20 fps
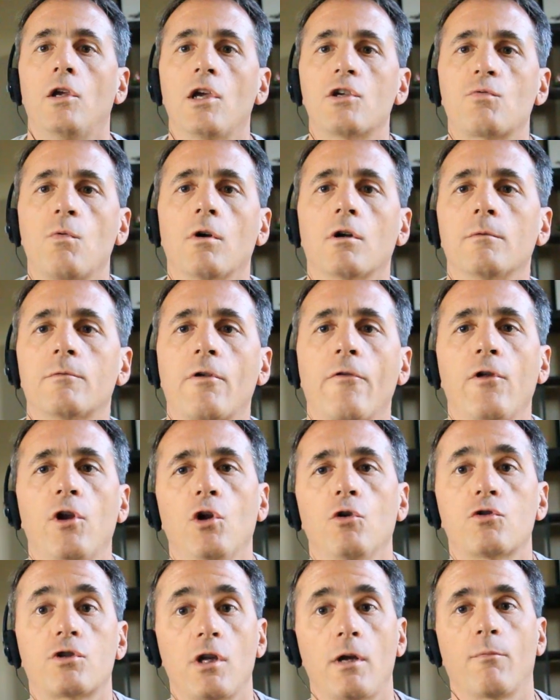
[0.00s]
guys, welcome to the
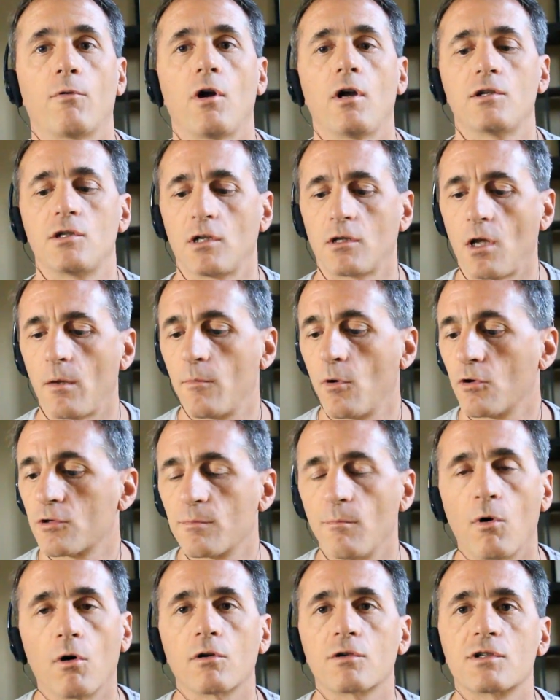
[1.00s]
No State Project. I'm your
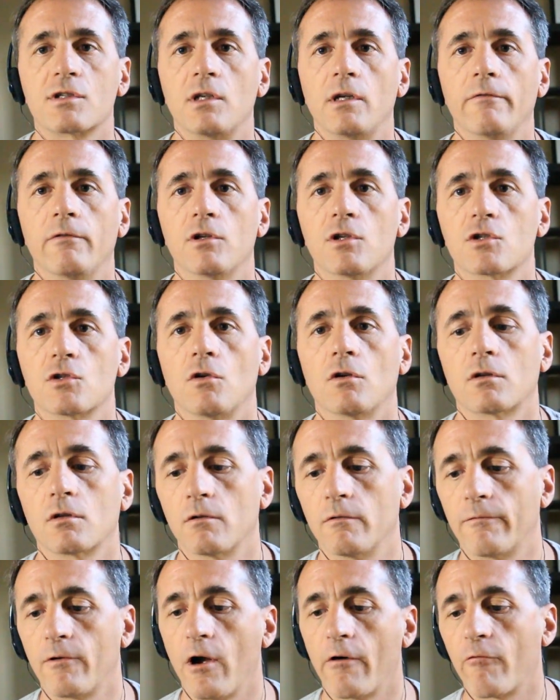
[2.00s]
host, Mark Stevens,
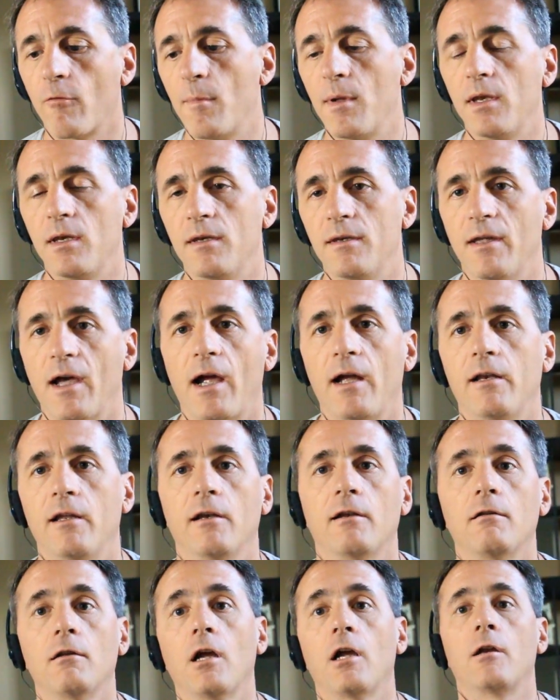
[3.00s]
author of Government
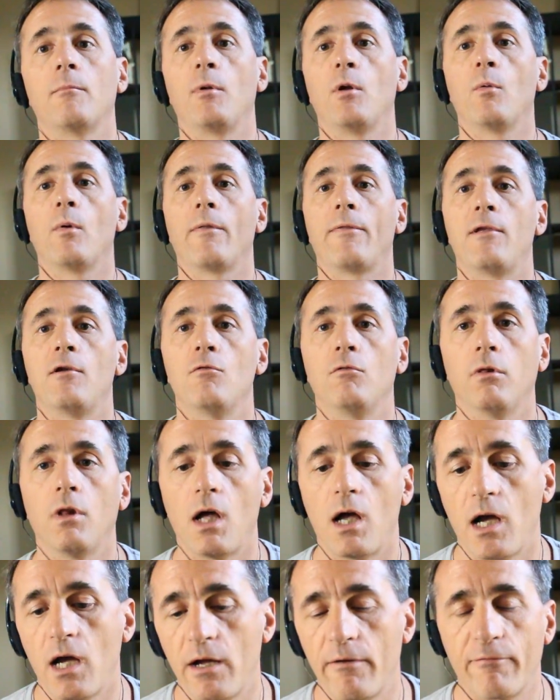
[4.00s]
Indicted. Glad to be with you
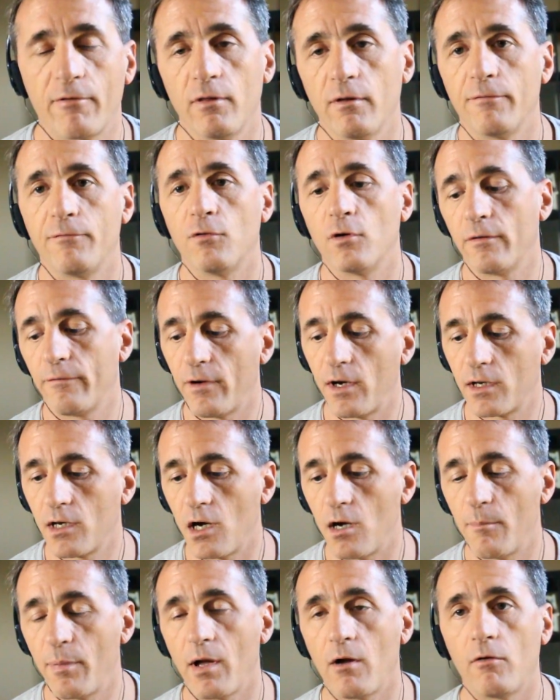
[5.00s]
live from the Fortified
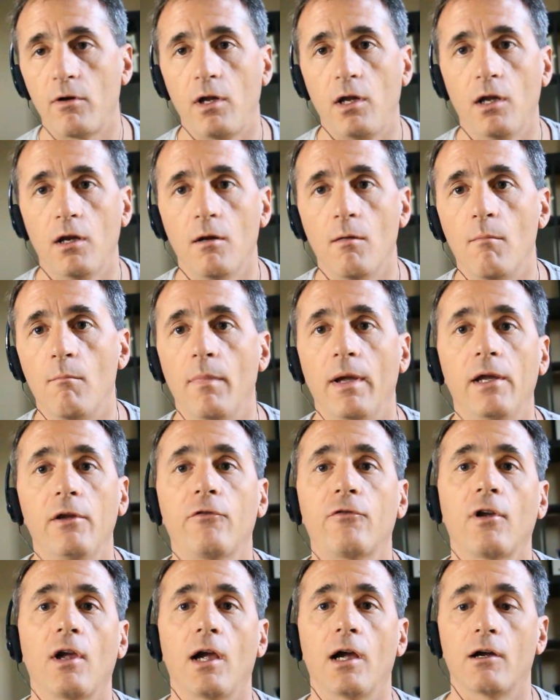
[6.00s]
Compound in
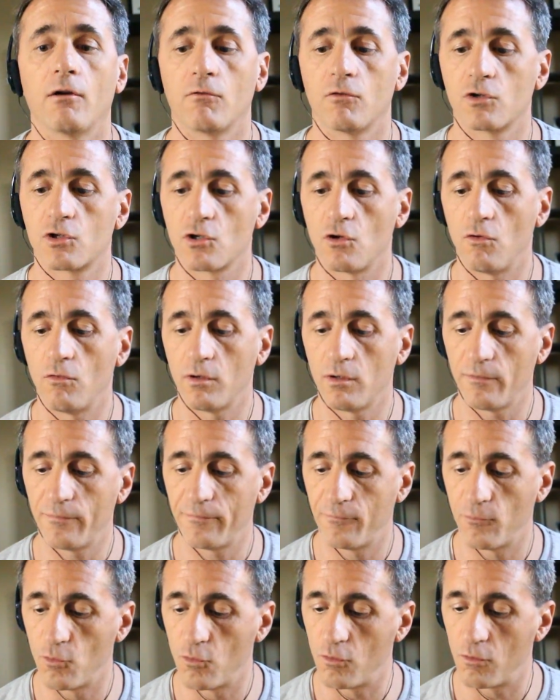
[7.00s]
Mesa, Arizona
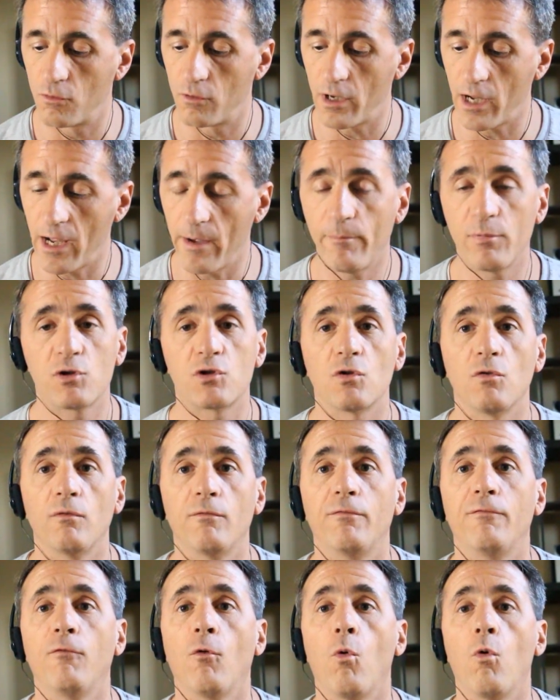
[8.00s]
for
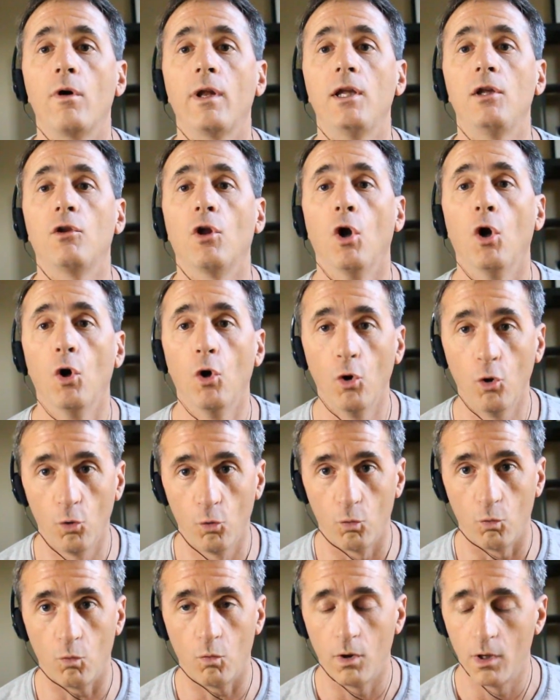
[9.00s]
episode
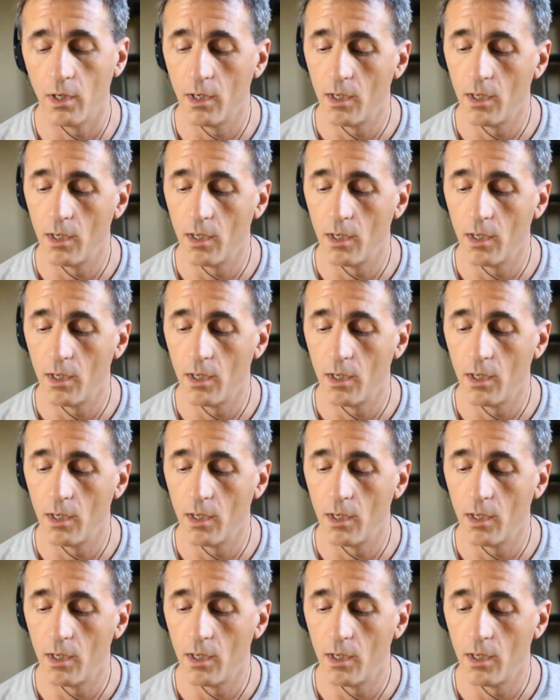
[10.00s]
42